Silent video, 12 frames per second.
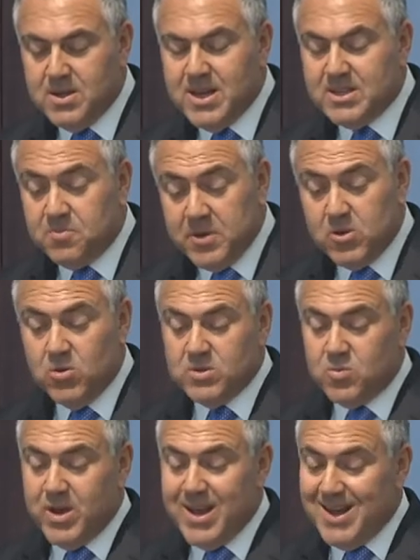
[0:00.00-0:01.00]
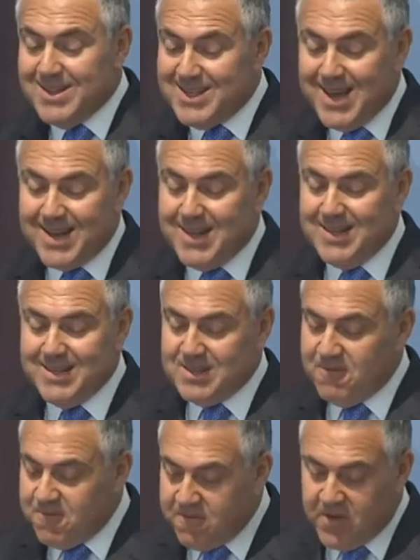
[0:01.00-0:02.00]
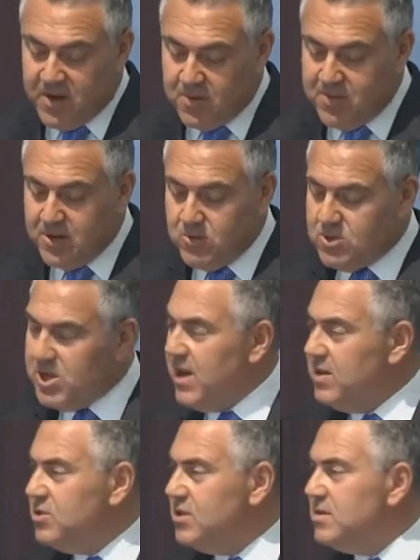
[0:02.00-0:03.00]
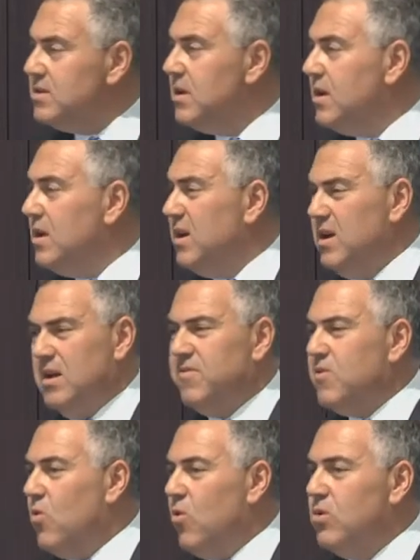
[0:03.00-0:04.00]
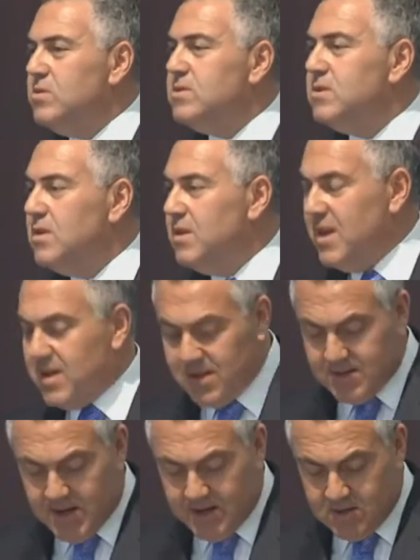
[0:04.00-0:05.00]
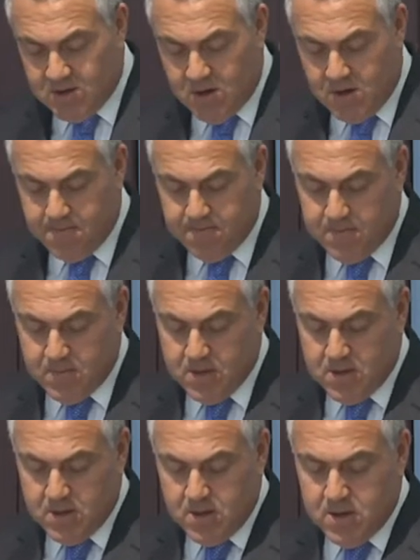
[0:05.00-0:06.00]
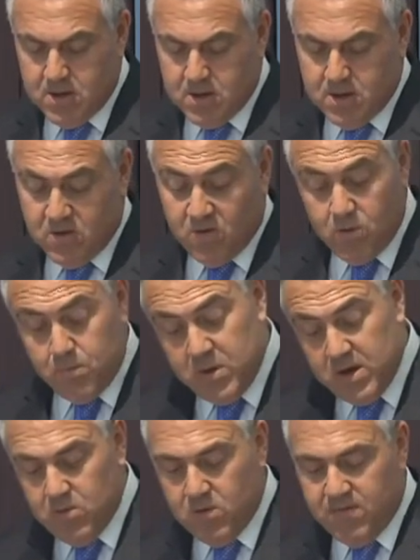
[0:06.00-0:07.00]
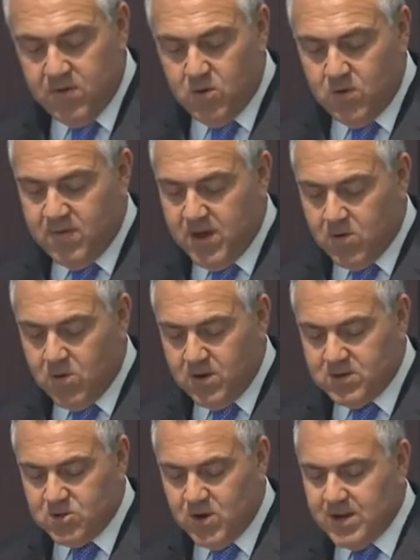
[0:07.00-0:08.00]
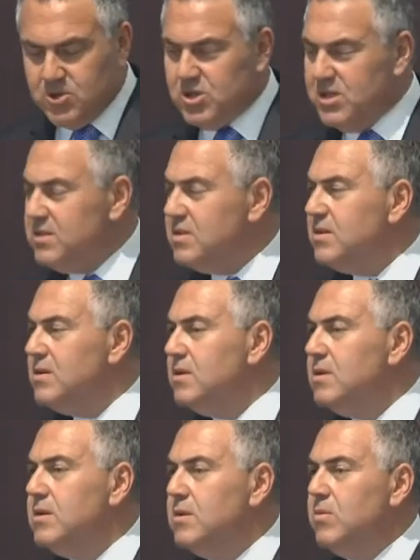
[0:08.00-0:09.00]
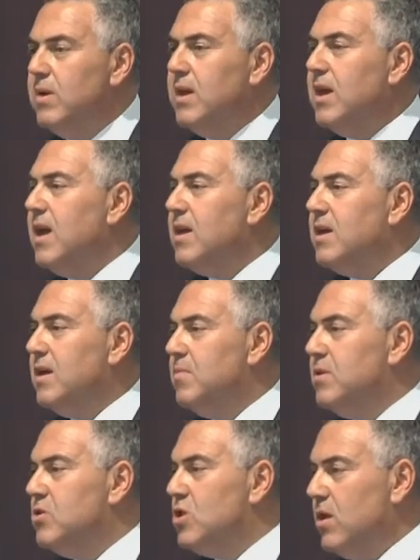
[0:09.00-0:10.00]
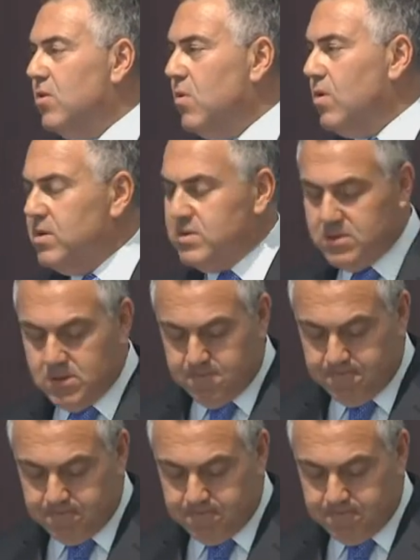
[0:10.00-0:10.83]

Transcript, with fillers: That's because we are tackling some fundamental challenges, and of course, that can take time. And through peer review of our growth strategies, we can keep each other honest.